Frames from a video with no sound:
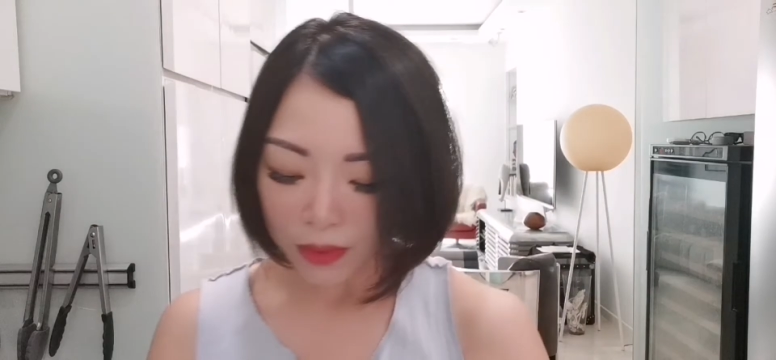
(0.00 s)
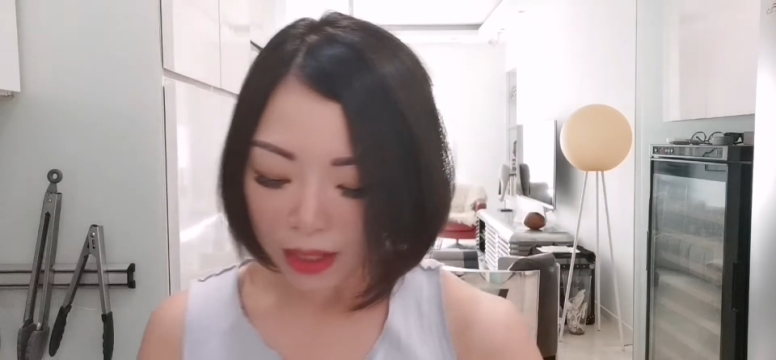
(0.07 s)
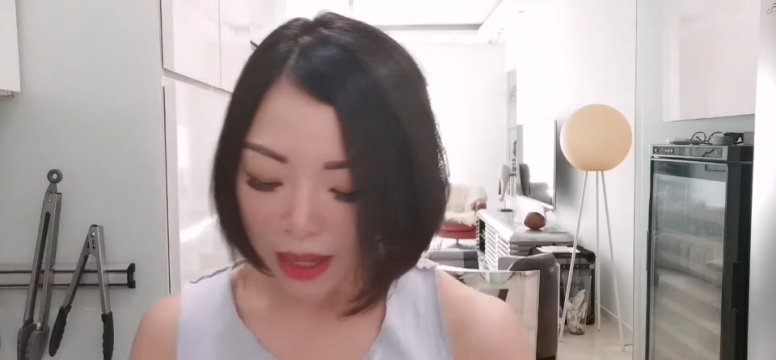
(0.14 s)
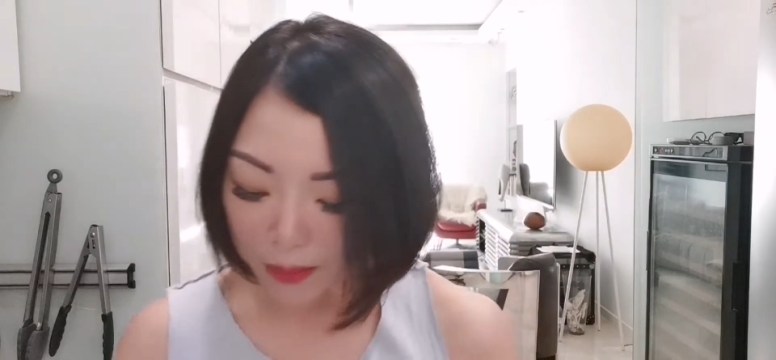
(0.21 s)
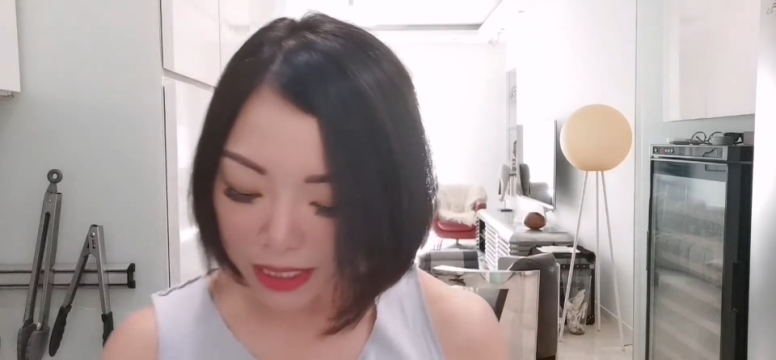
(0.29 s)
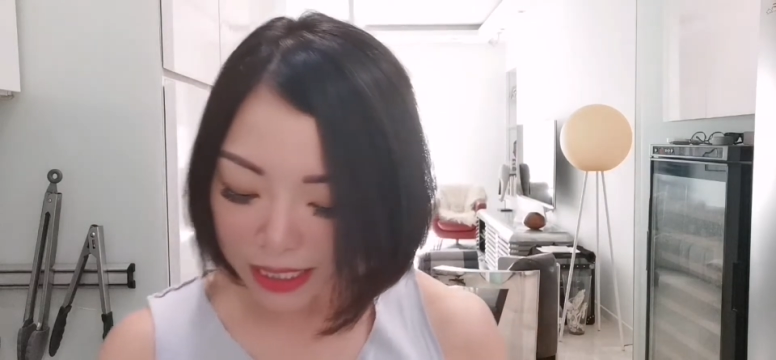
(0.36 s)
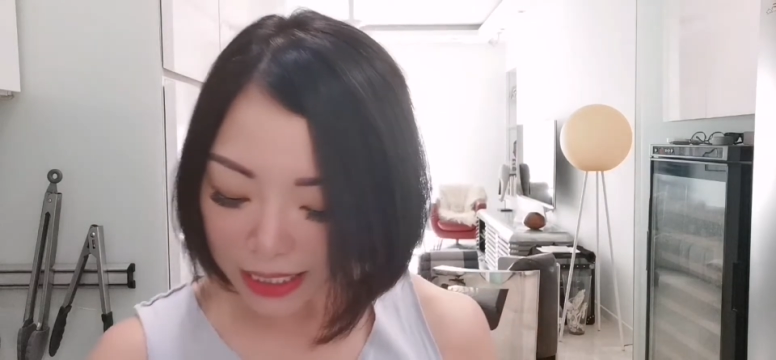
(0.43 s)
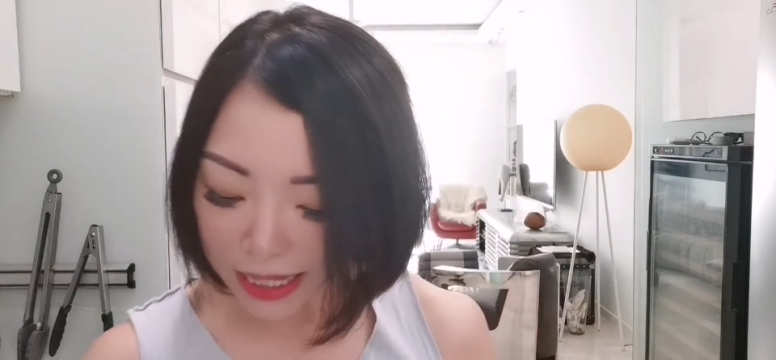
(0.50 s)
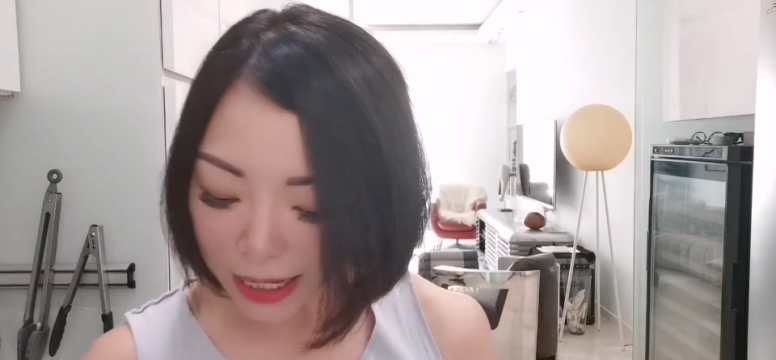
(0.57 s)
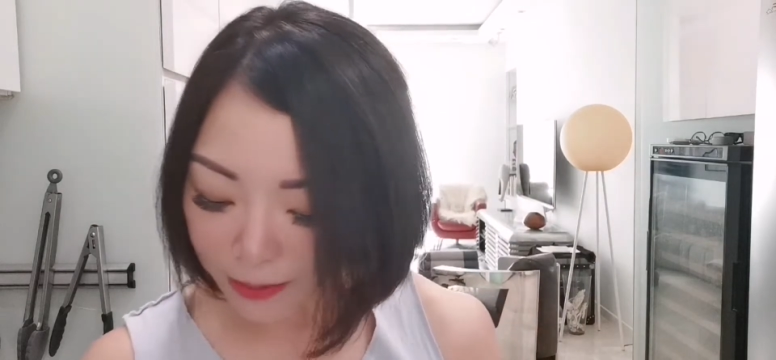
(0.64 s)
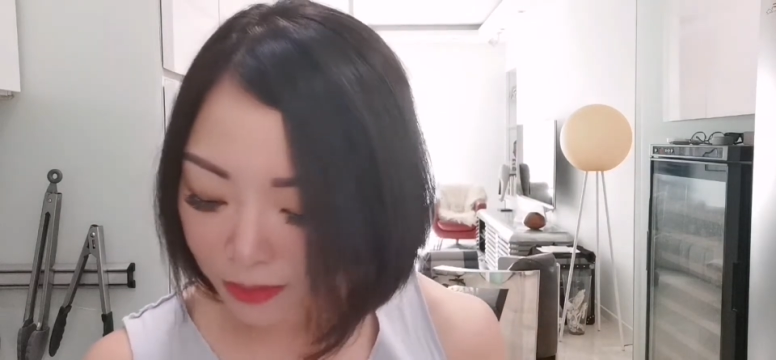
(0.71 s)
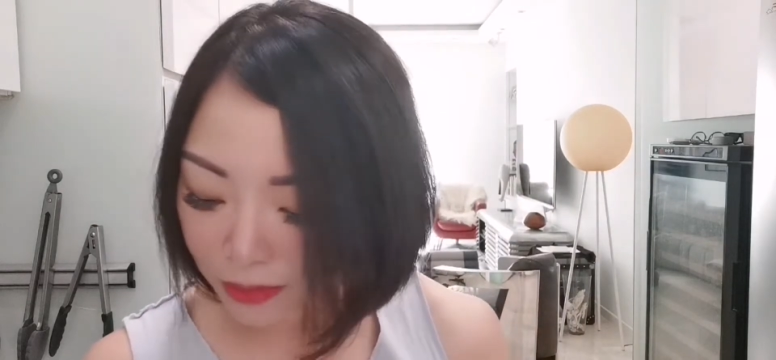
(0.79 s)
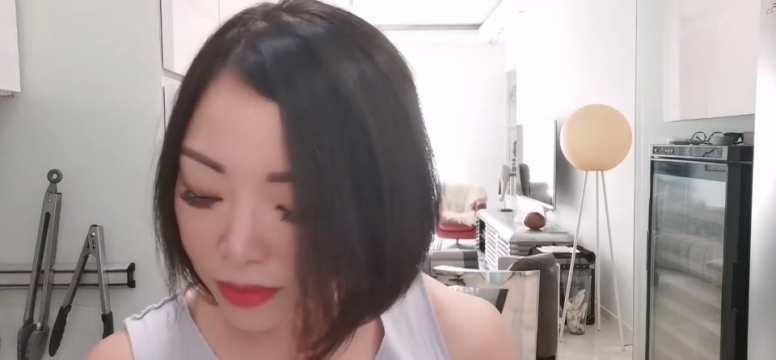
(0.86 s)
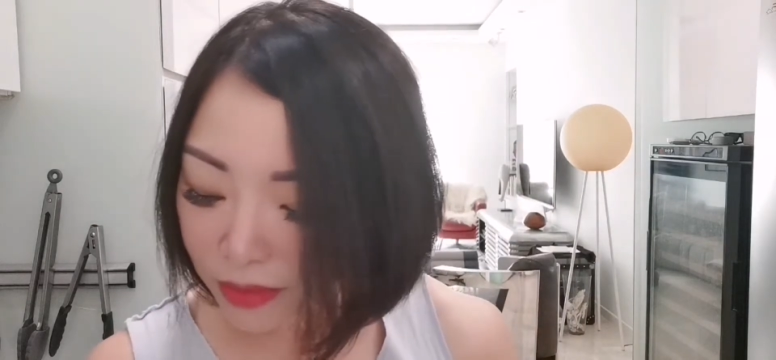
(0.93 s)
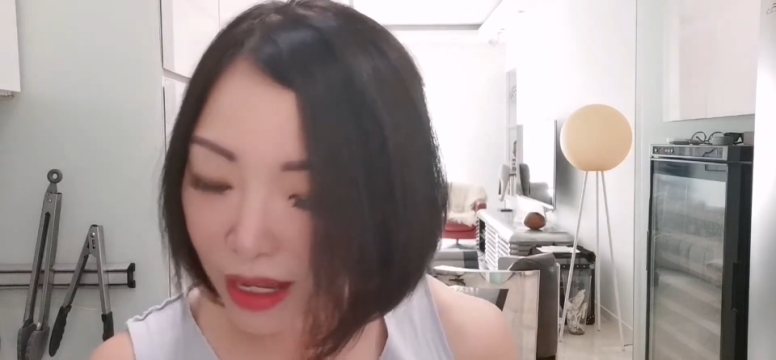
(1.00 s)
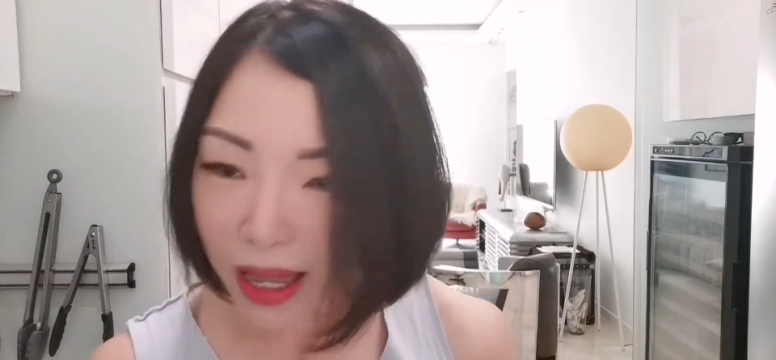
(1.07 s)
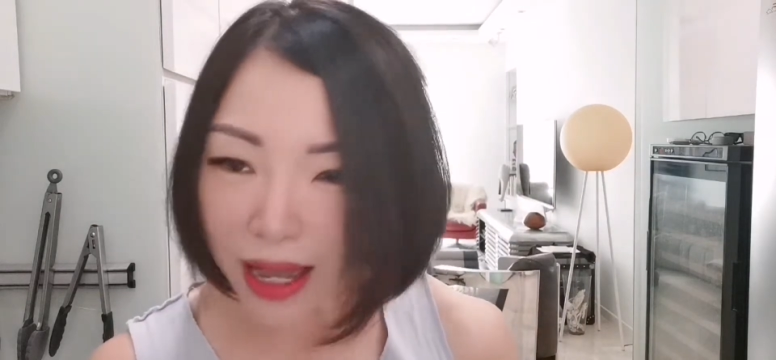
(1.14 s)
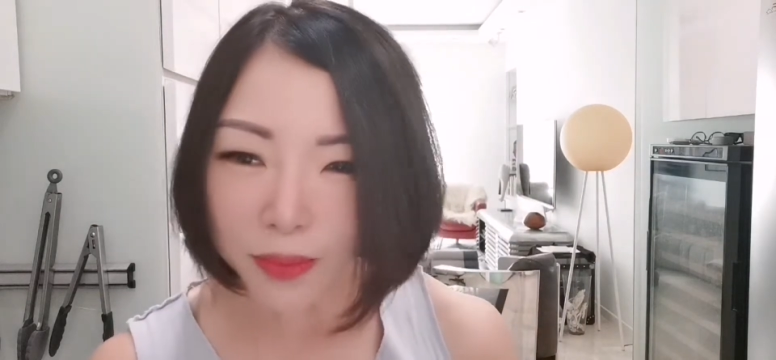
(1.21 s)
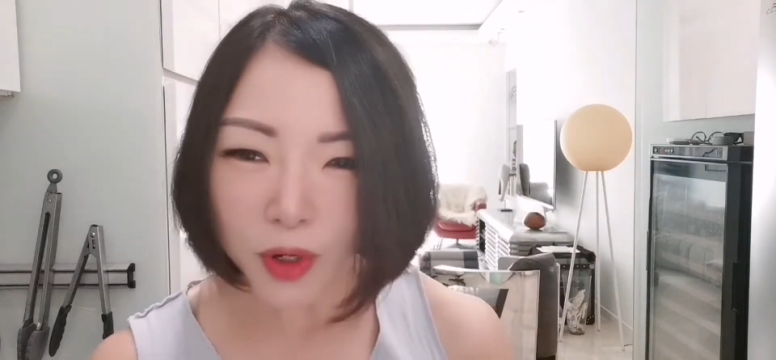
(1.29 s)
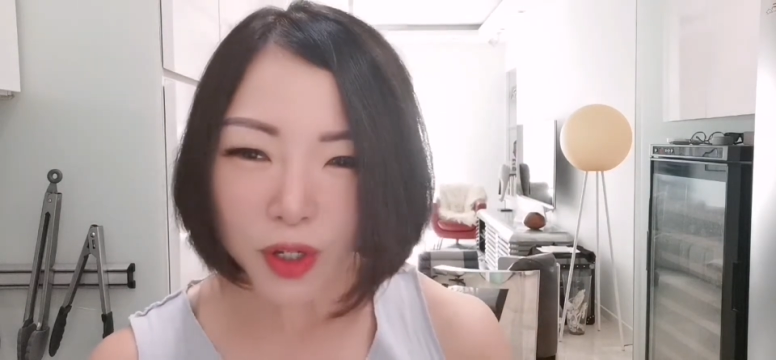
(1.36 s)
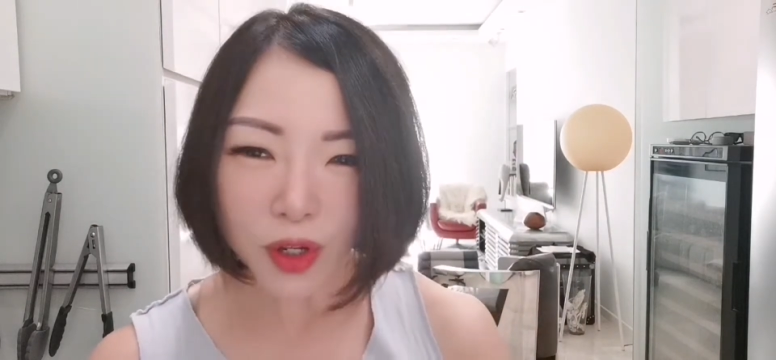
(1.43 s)
And besides that,
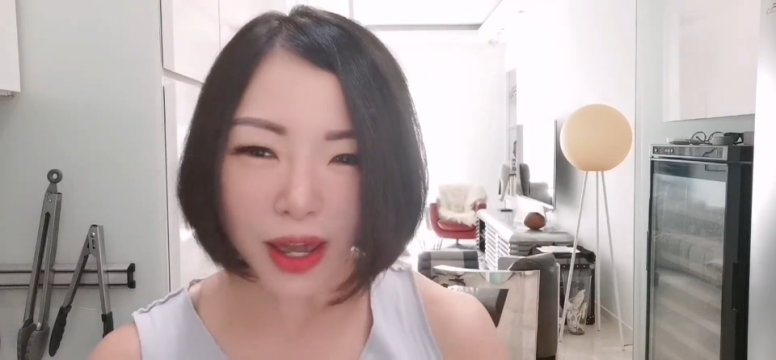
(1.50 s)
I'm going